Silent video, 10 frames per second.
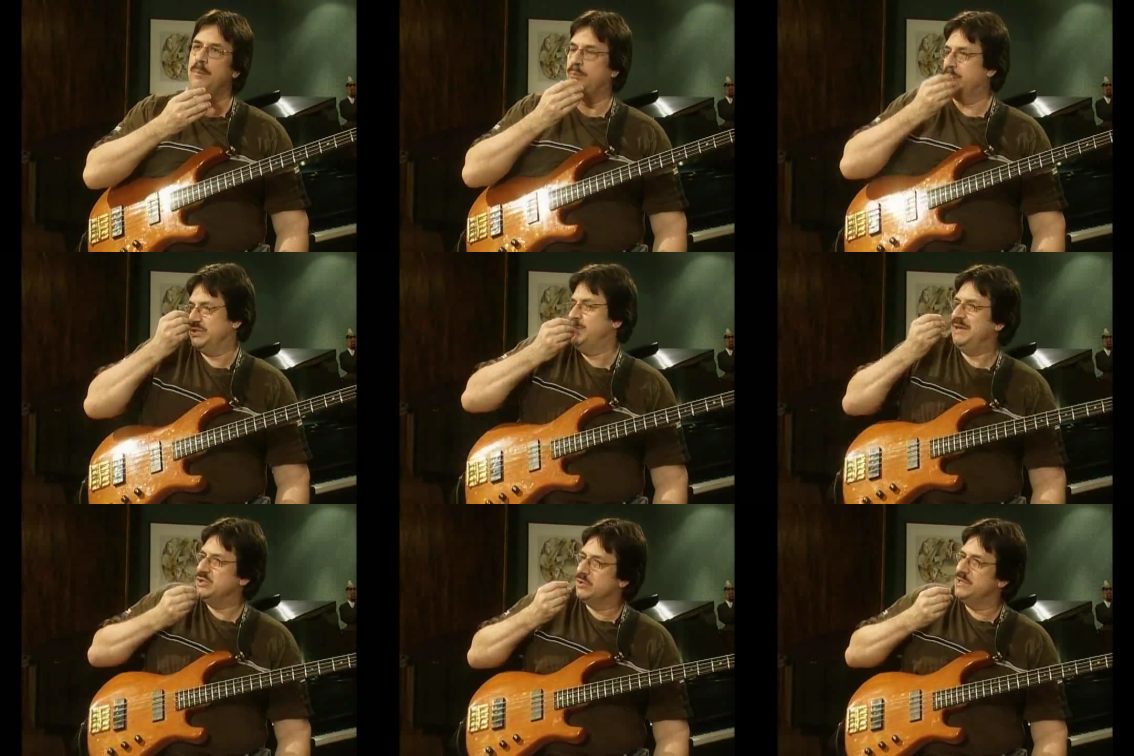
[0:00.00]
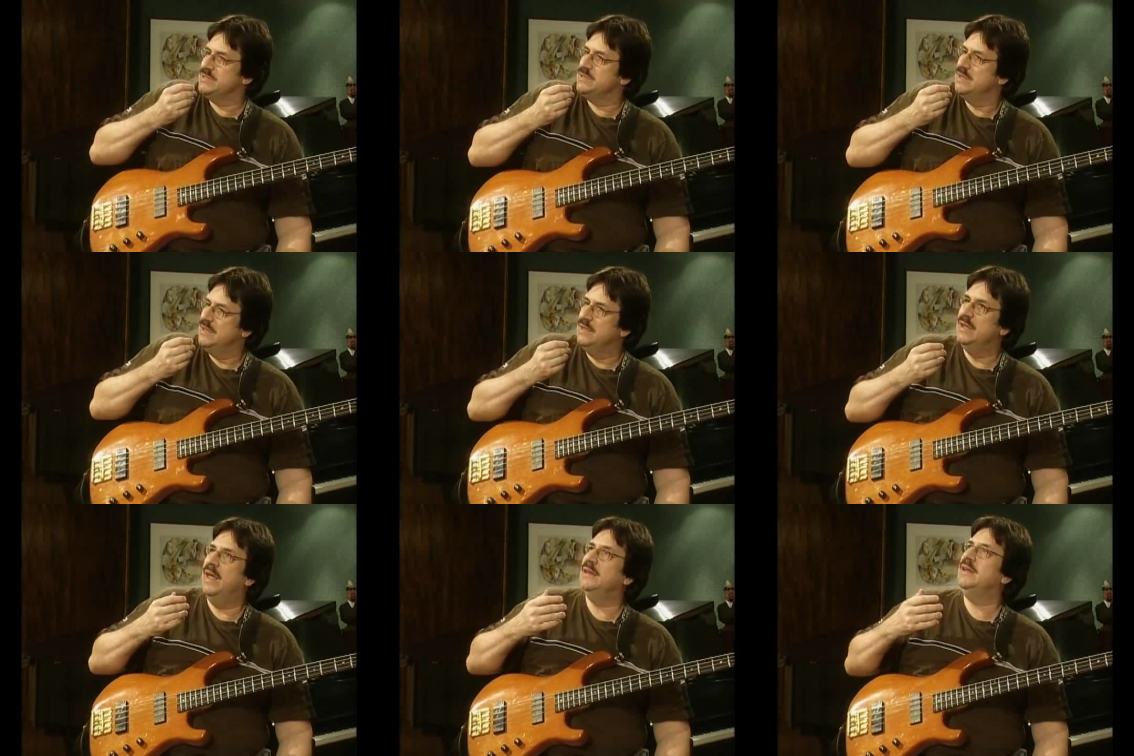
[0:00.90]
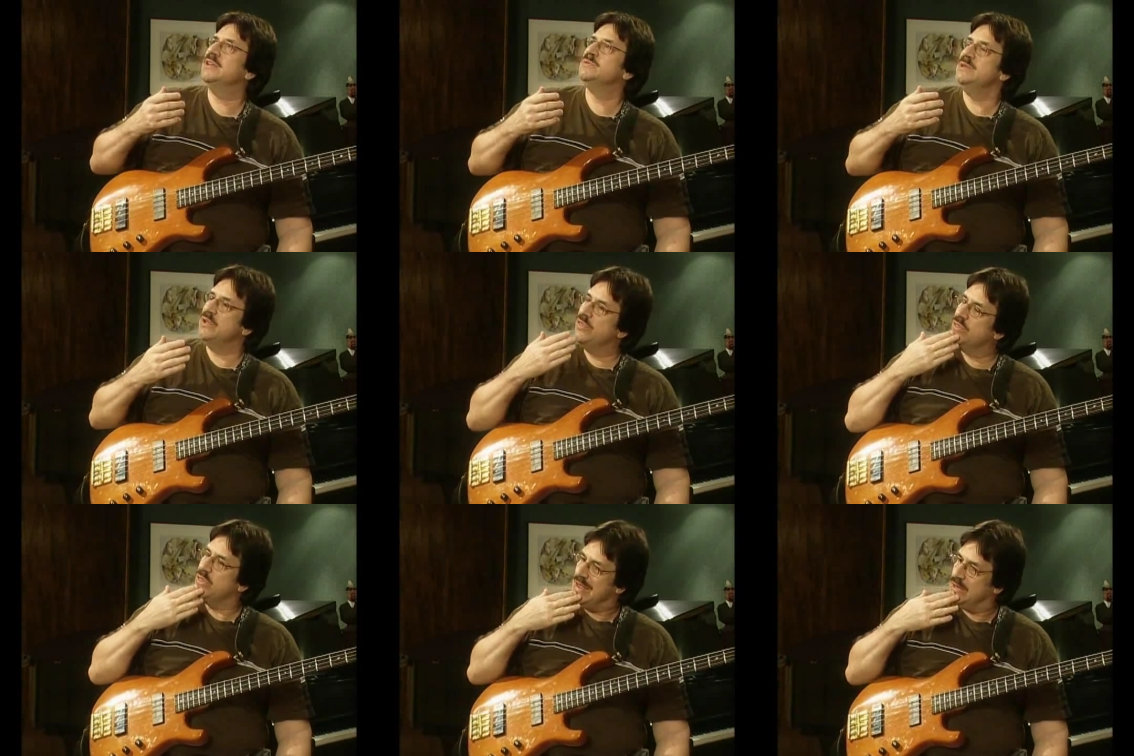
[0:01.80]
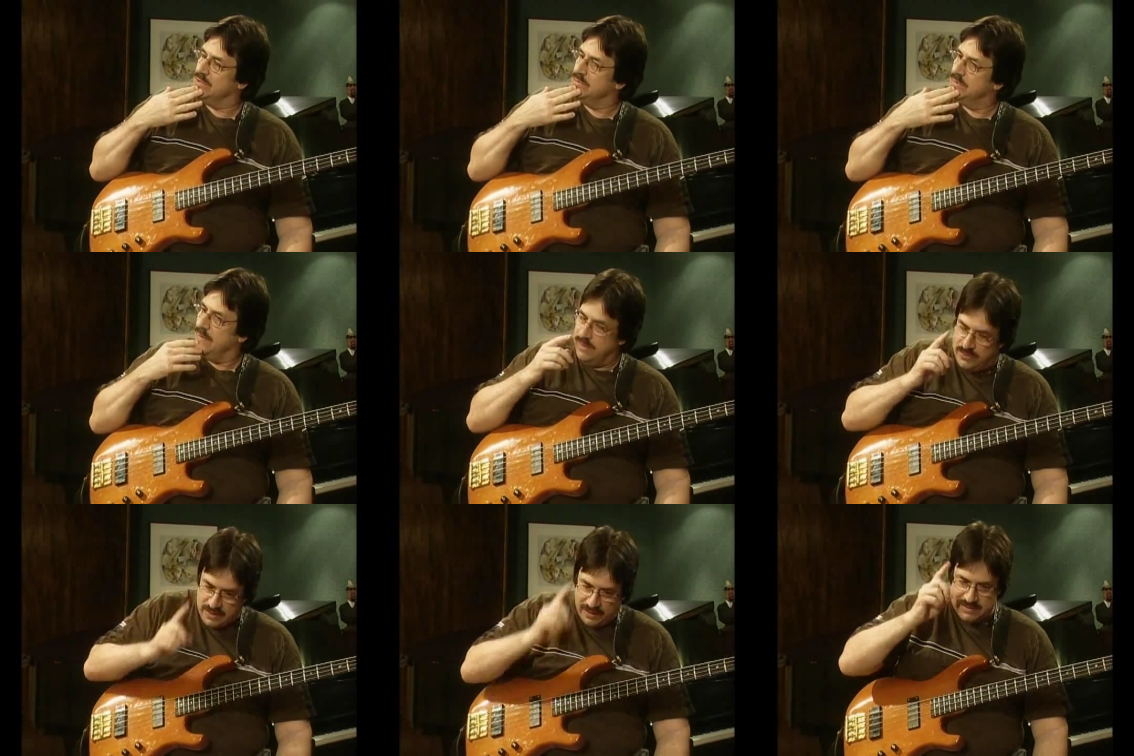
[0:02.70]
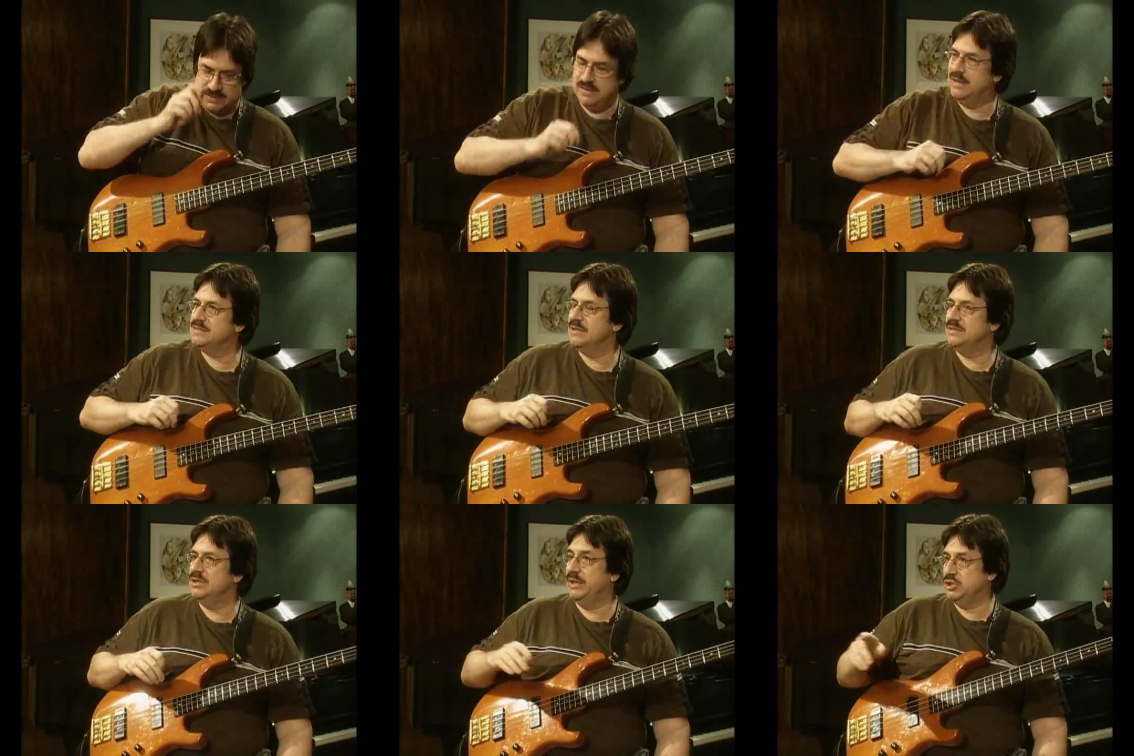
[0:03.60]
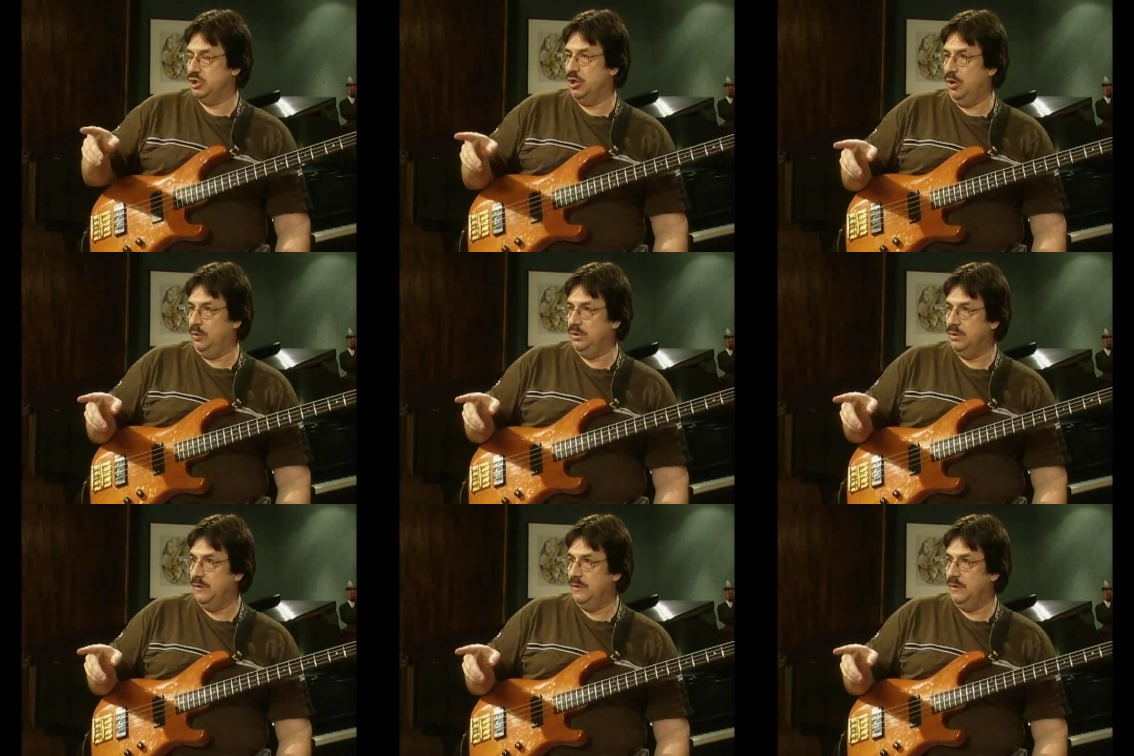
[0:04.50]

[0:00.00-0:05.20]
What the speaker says: pricks my interest and gets me to think, then I say that's the teacher. Like Chuck Owen